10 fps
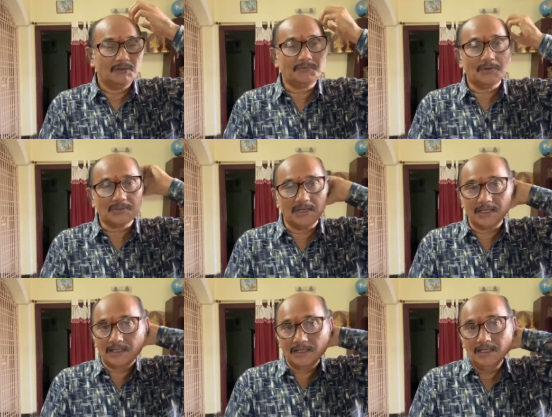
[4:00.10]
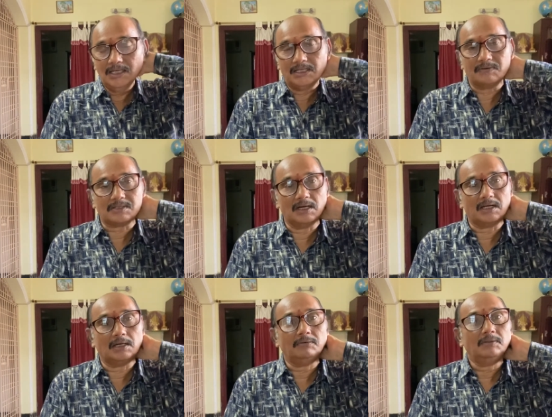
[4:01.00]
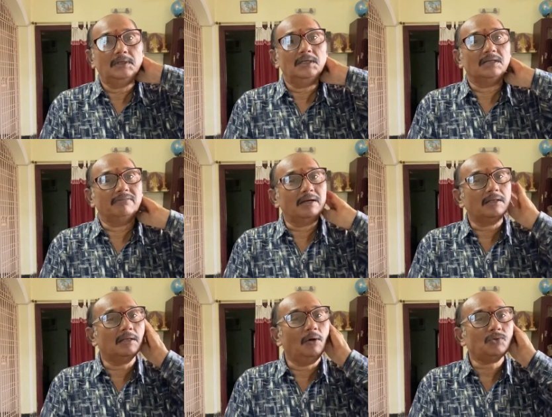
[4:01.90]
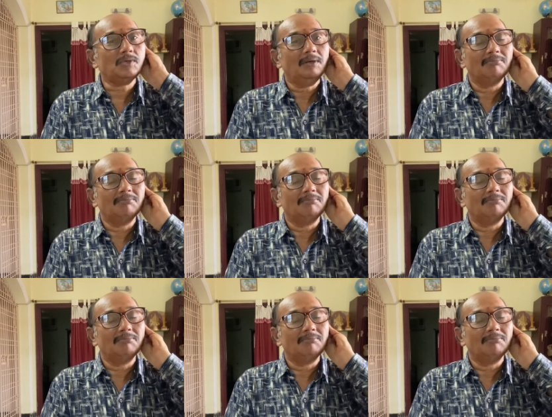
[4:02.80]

course, later he was let off. He went to the house,